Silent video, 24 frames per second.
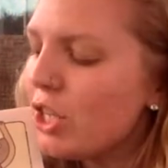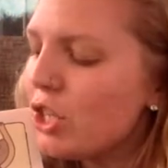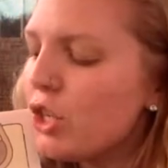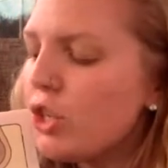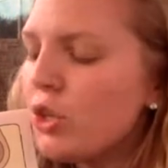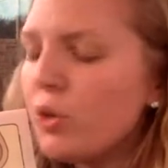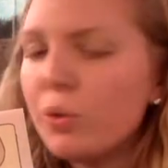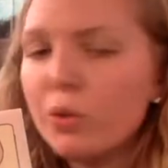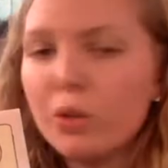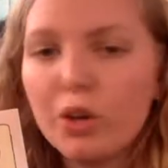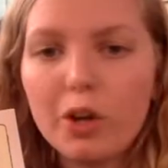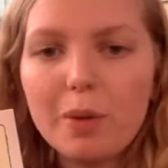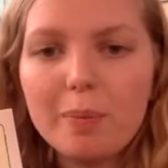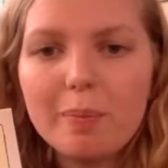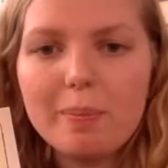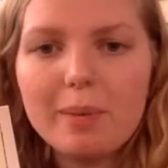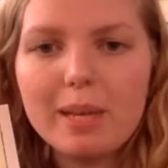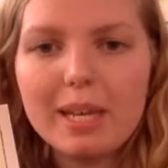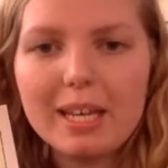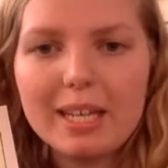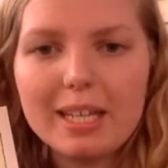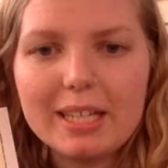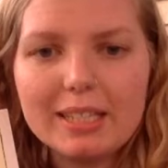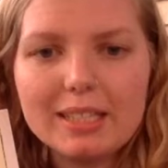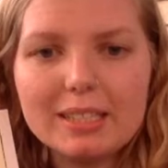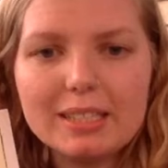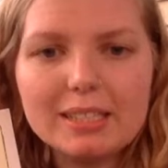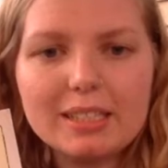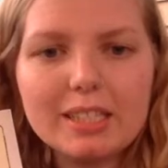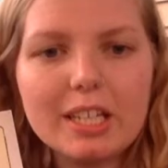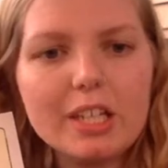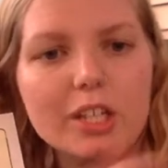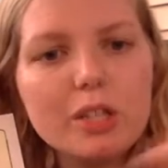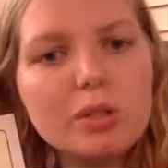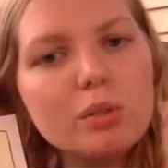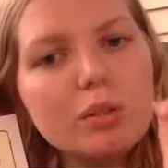Doodle means
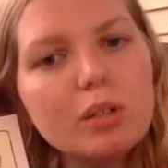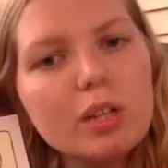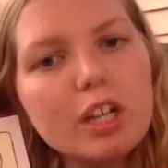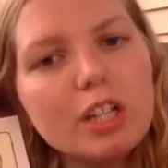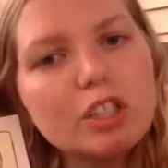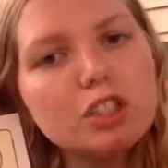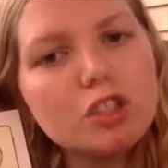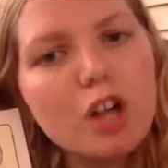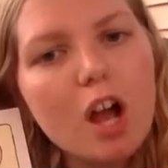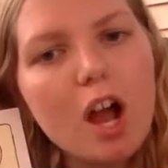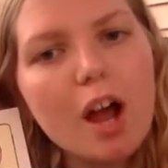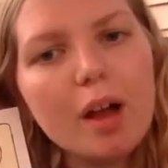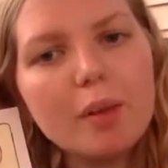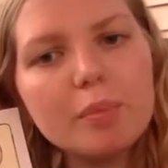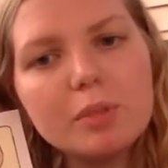that you draw.